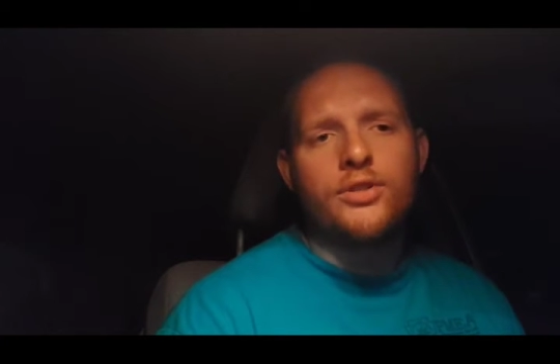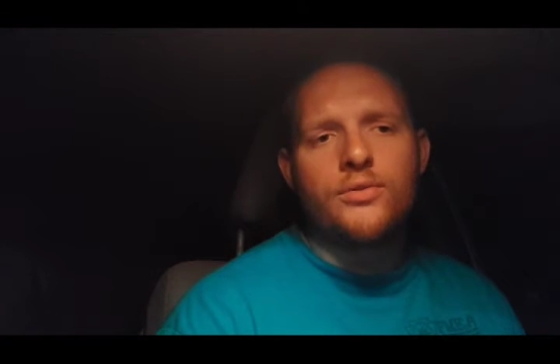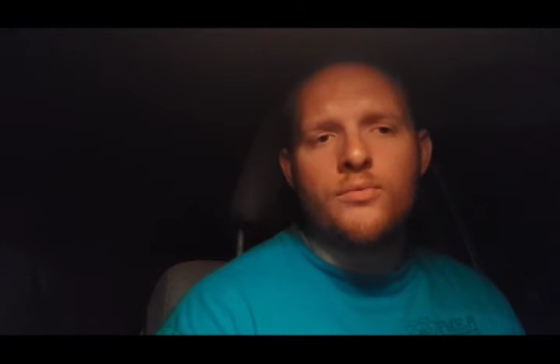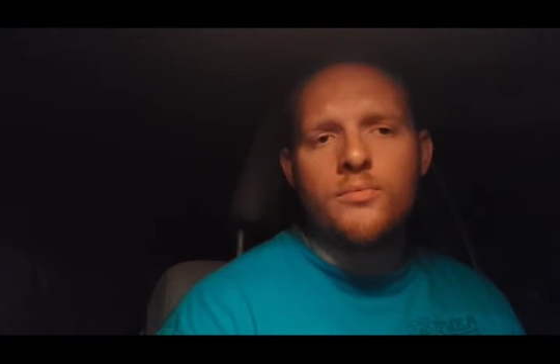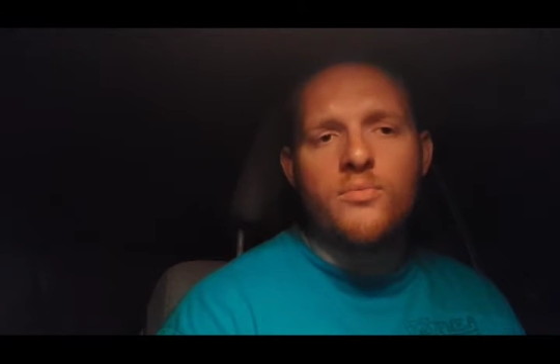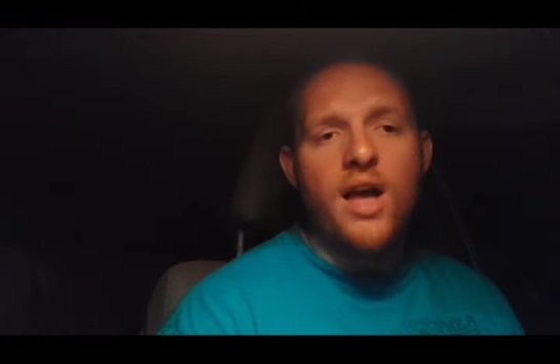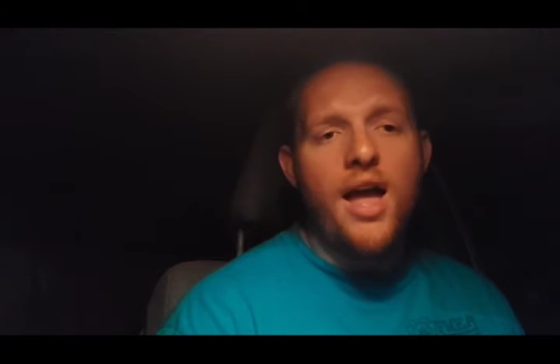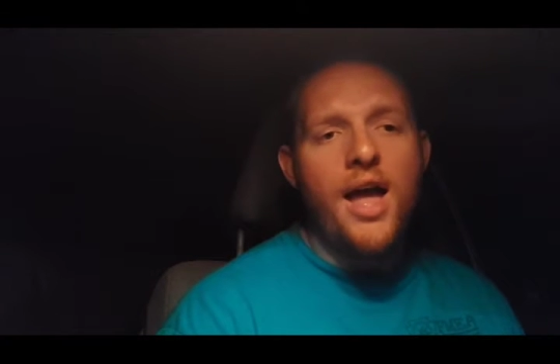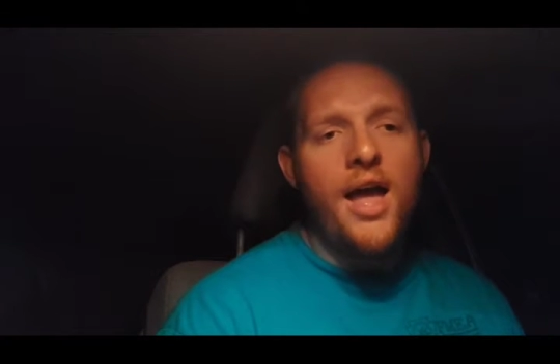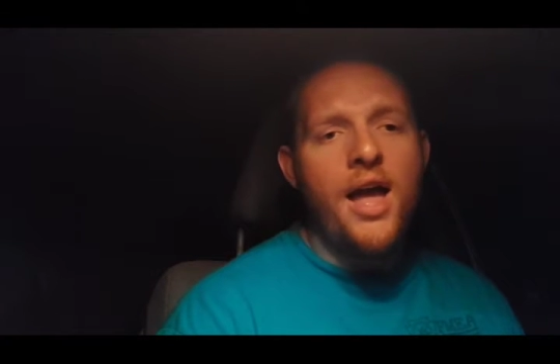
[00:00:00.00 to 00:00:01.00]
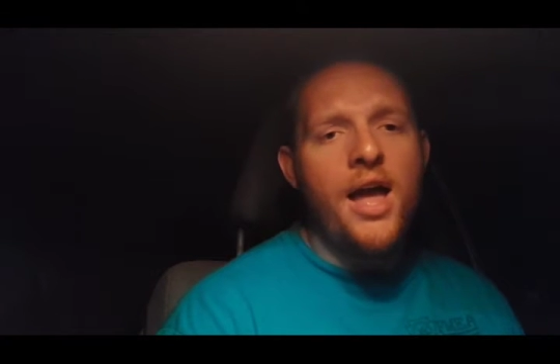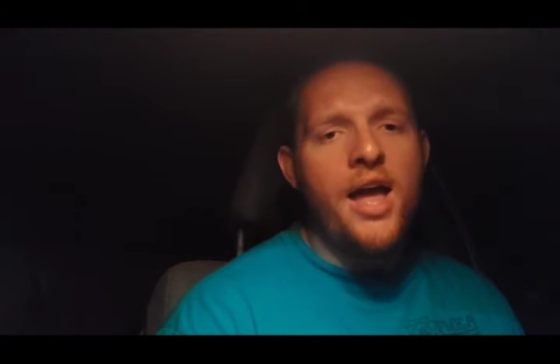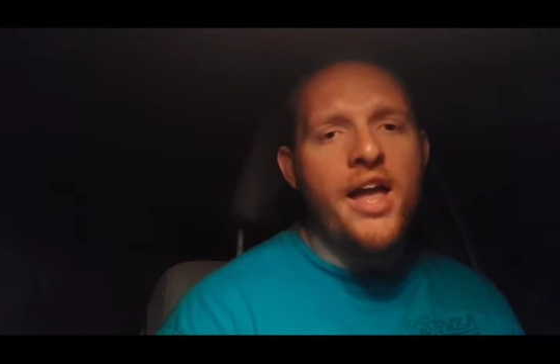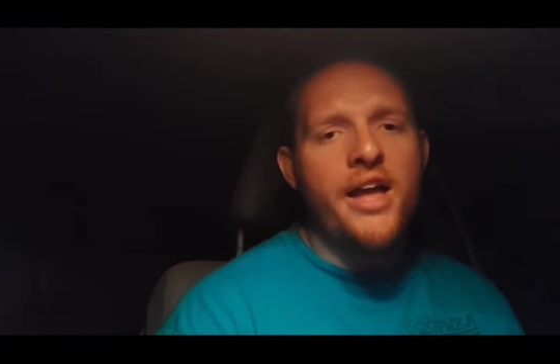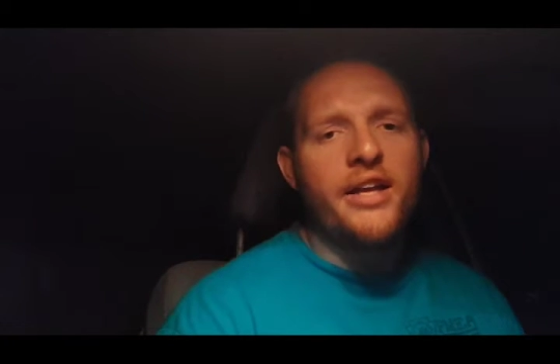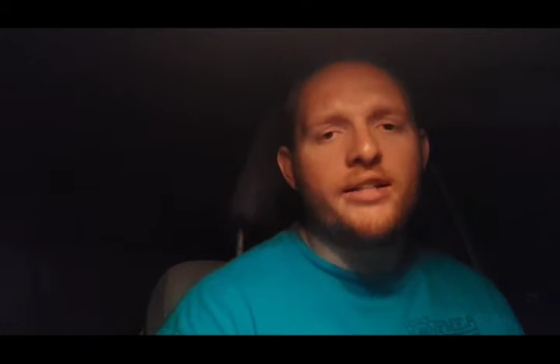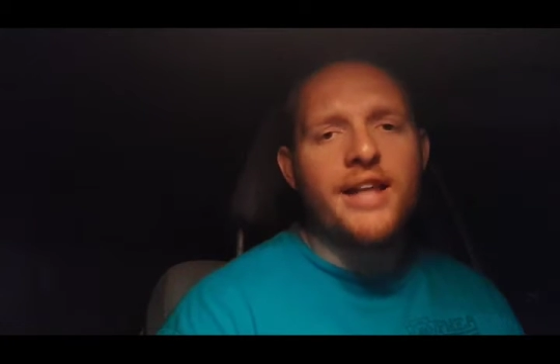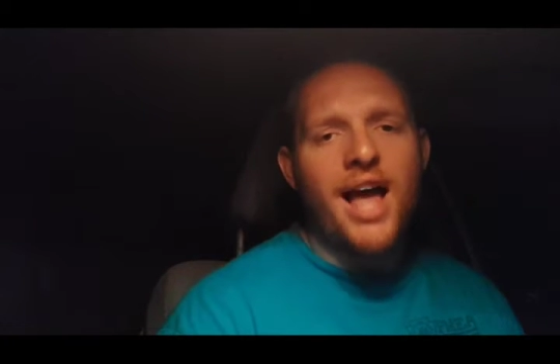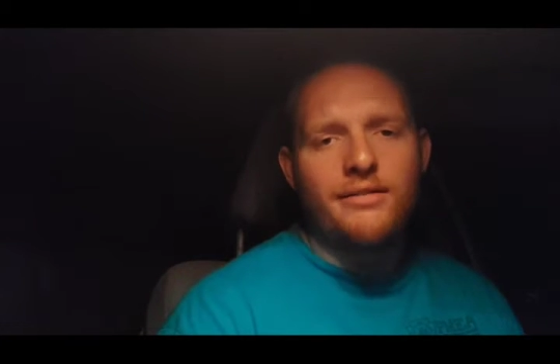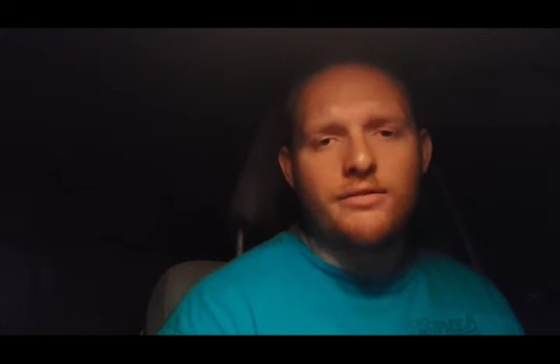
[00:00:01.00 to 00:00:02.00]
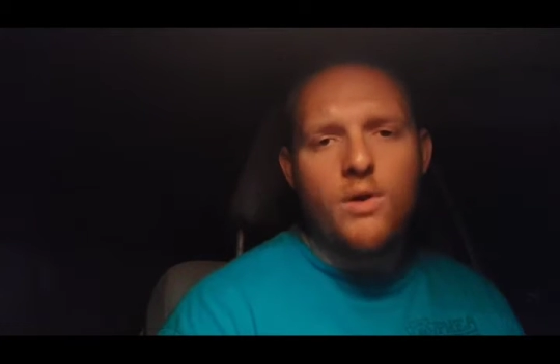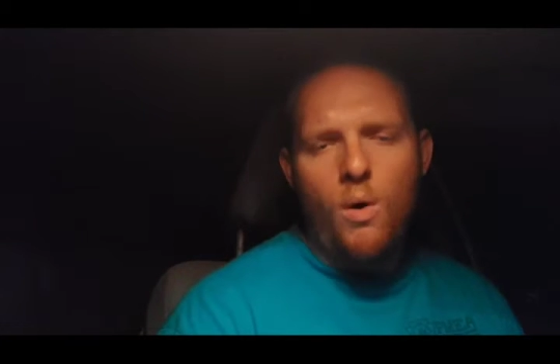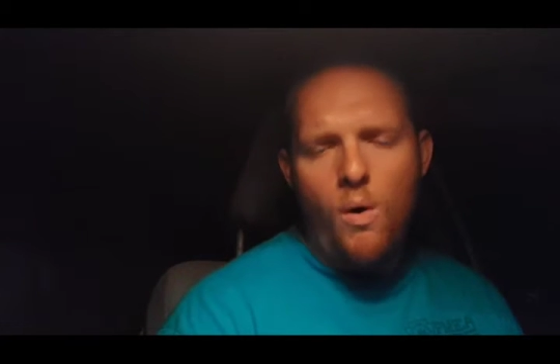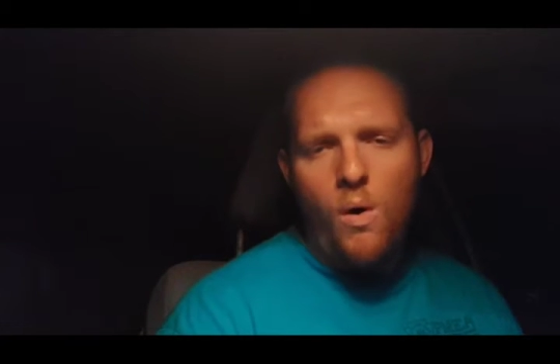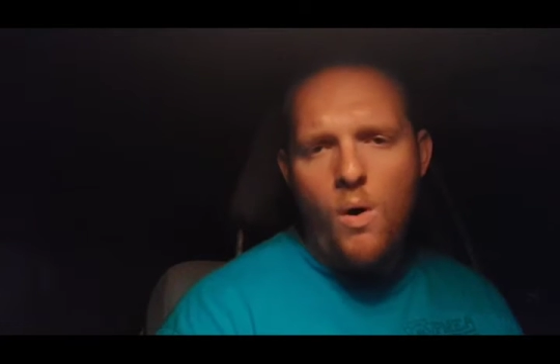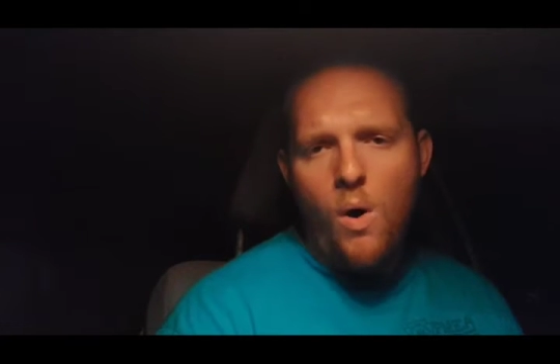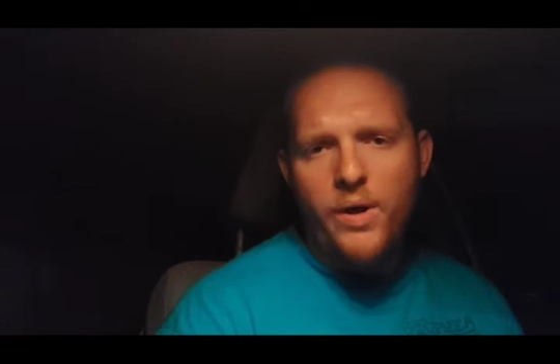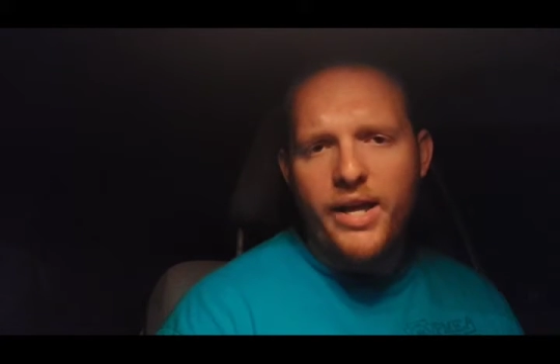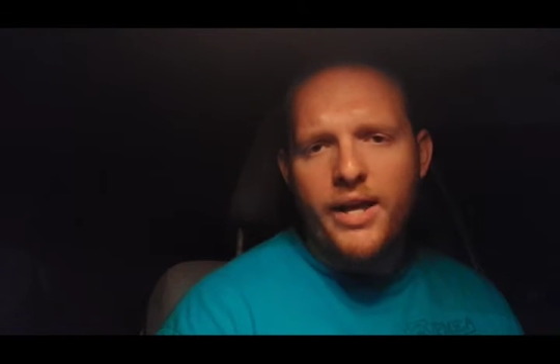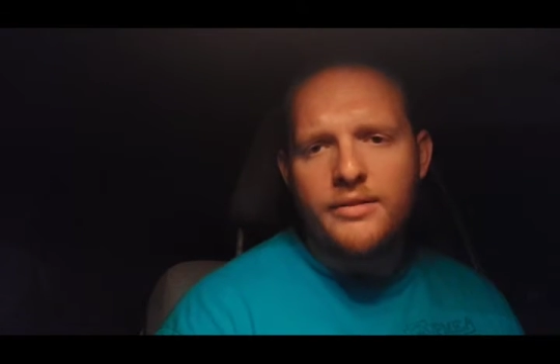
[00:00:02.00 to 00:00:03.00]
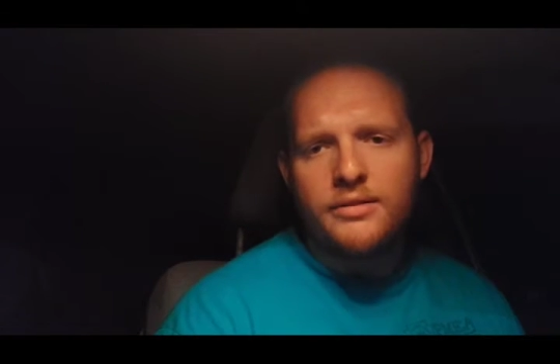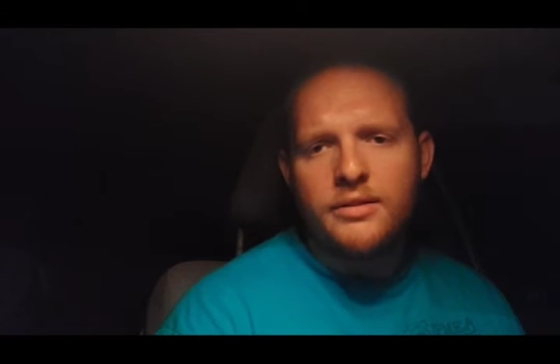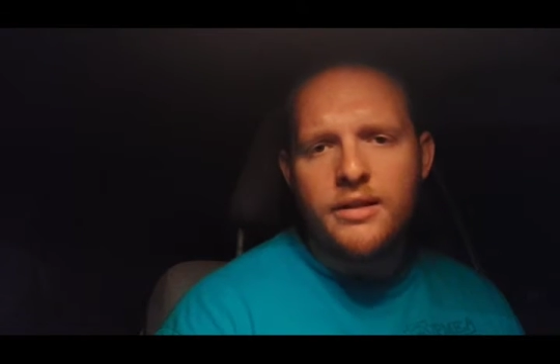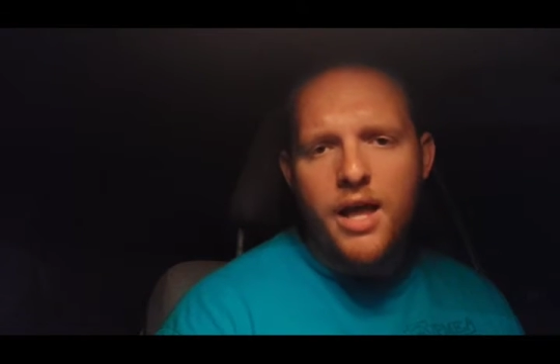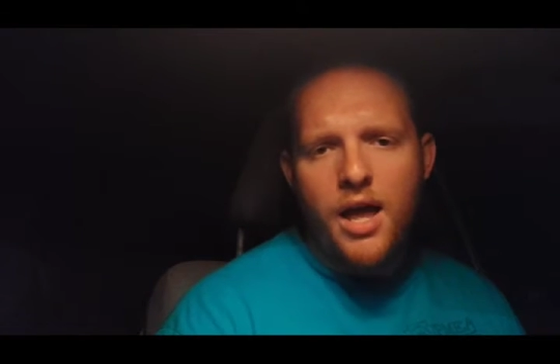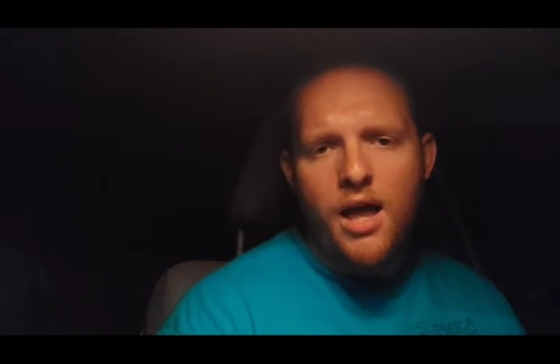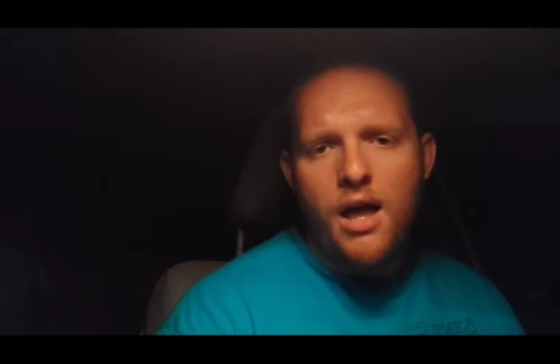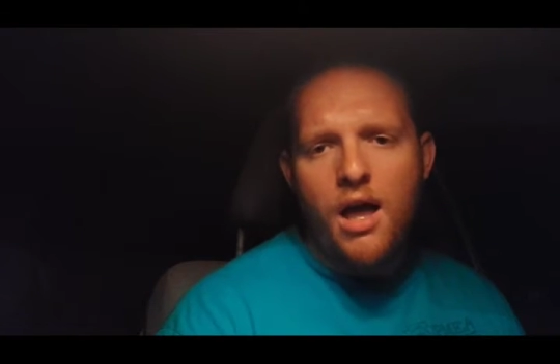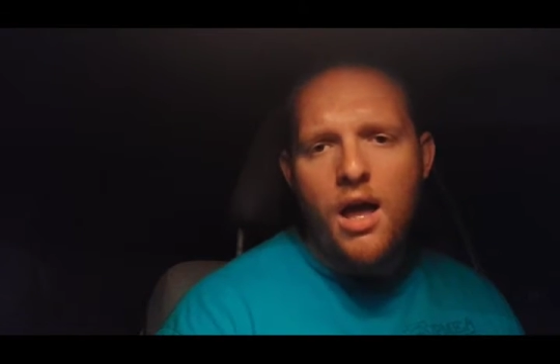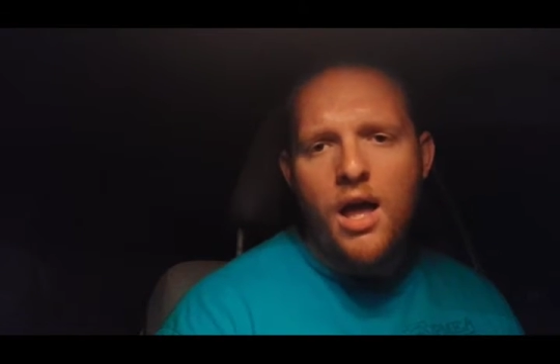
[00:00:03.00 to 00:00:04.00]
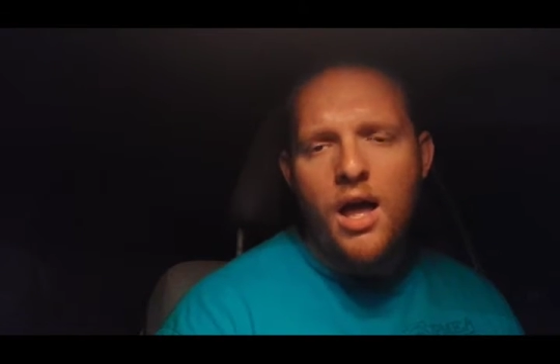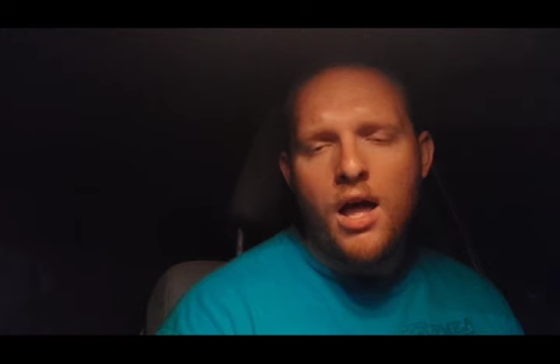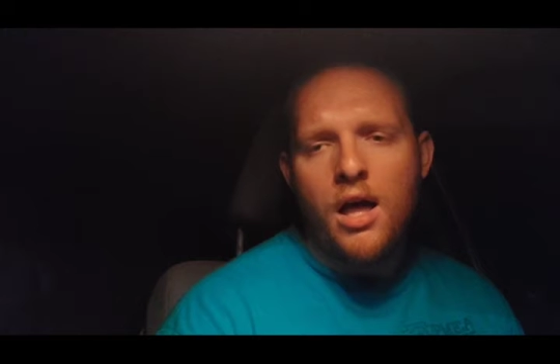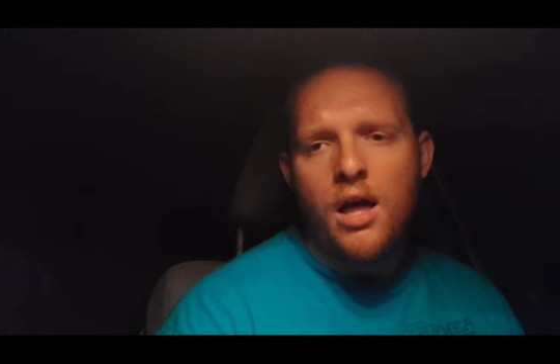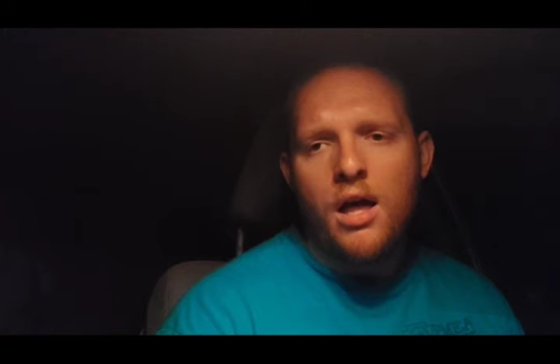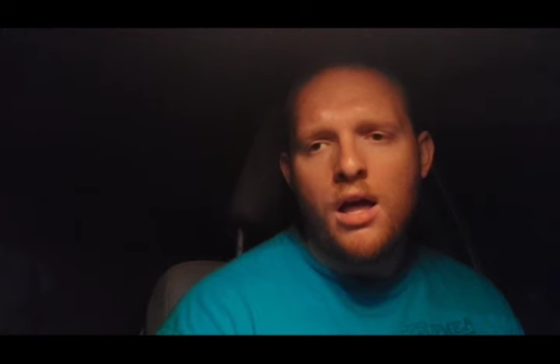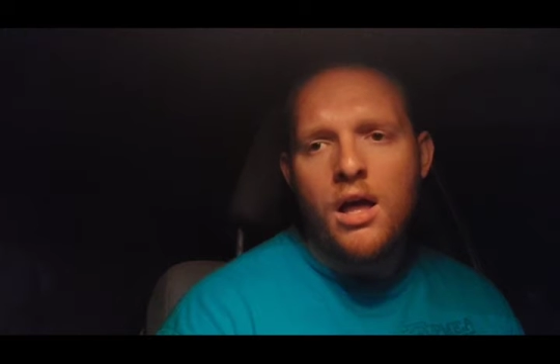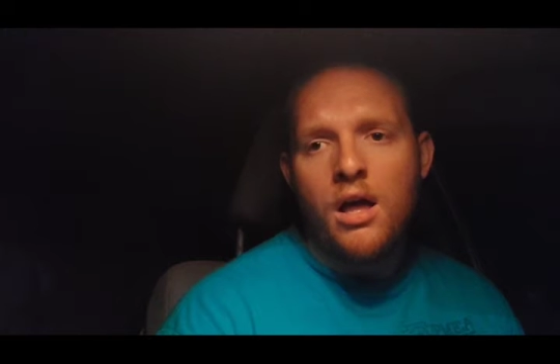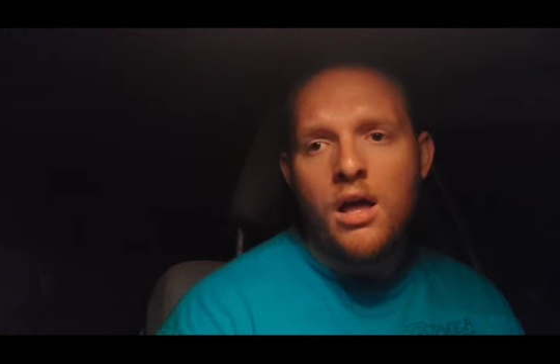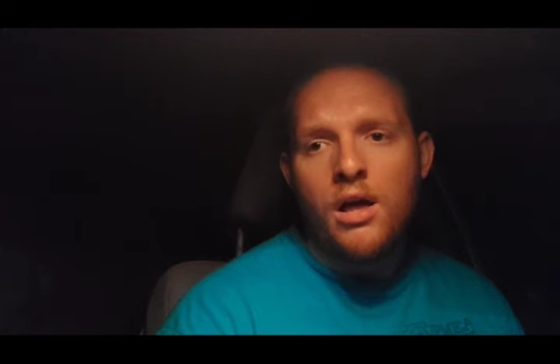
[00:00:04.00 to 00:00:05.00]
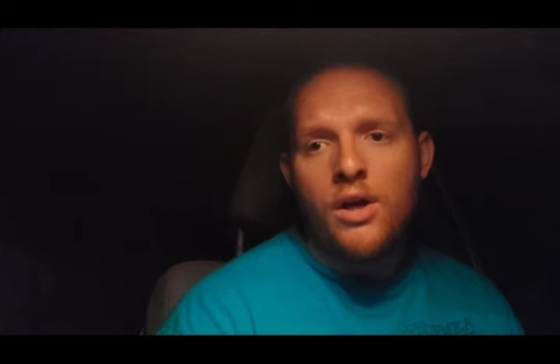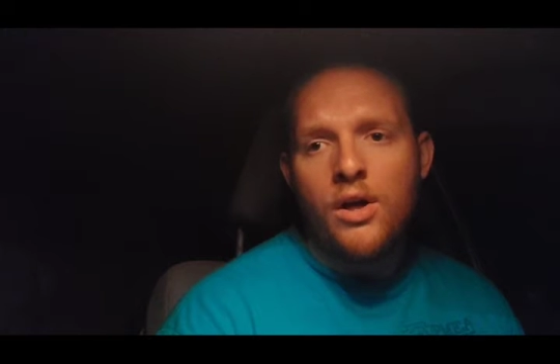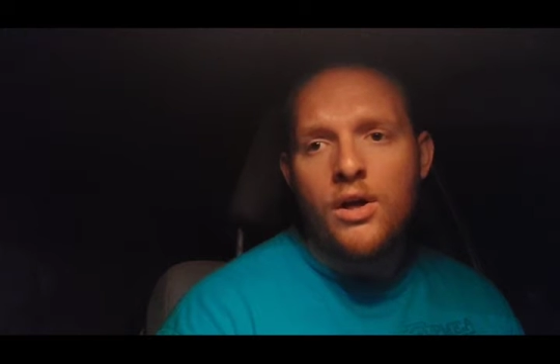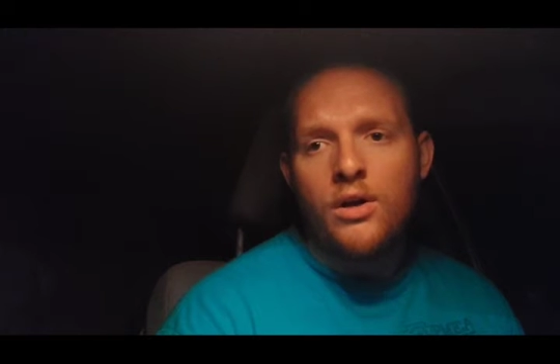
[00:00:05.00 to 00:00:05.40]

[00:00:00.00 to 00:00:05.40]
You may not know it now